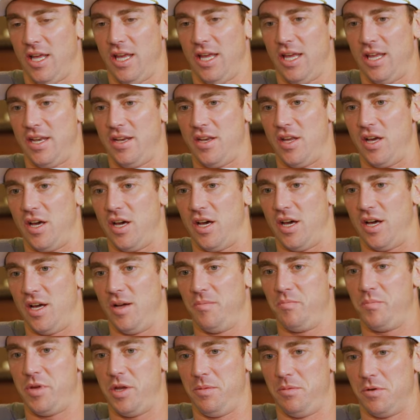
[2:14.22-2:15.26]
And
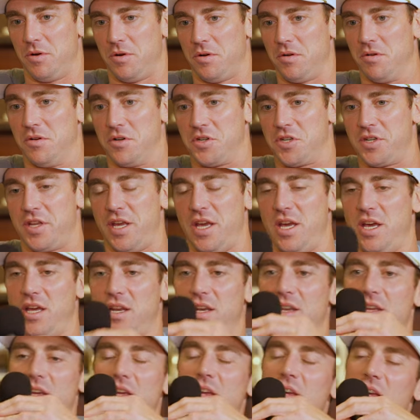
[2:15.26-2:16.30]
people don't
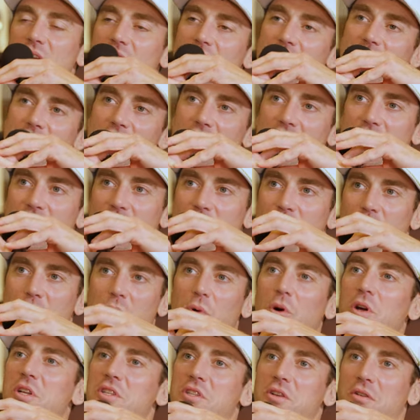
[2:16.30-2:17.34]
understand.
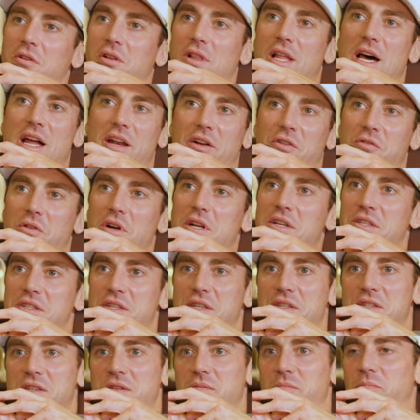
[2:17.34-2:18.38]
Roy took a lot of
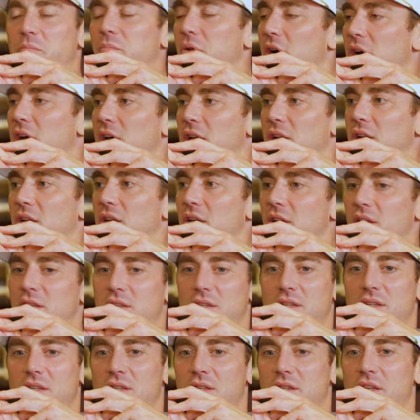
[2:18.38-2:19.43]
criticism, but
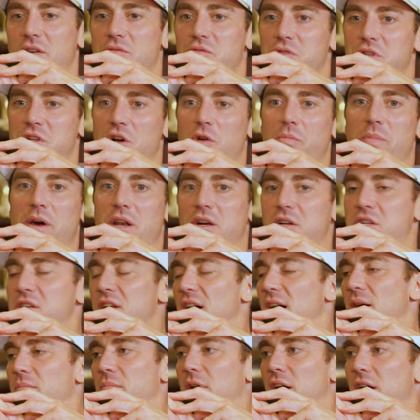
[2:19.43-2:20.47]
there was no better
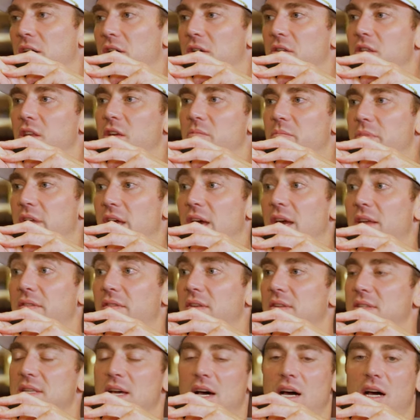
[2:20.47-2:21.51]
shot blocker in the NBA at
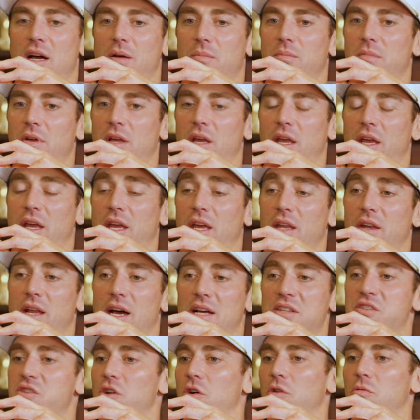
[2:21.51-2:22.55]
the time. And
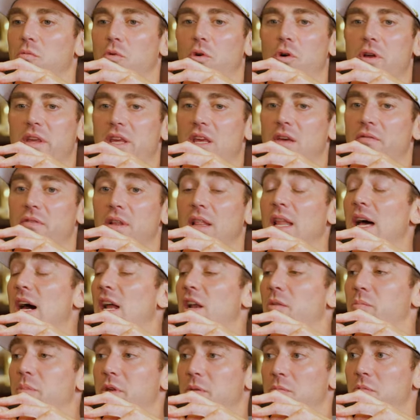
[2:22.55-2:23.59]
I saw Roy give a
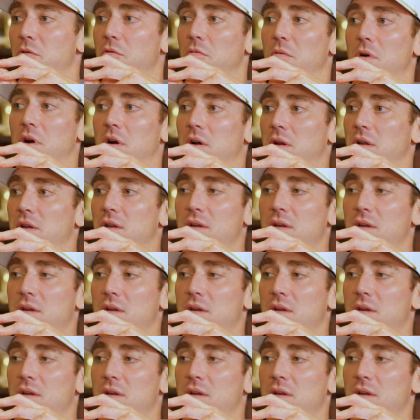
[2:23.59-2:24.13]
lot of people work.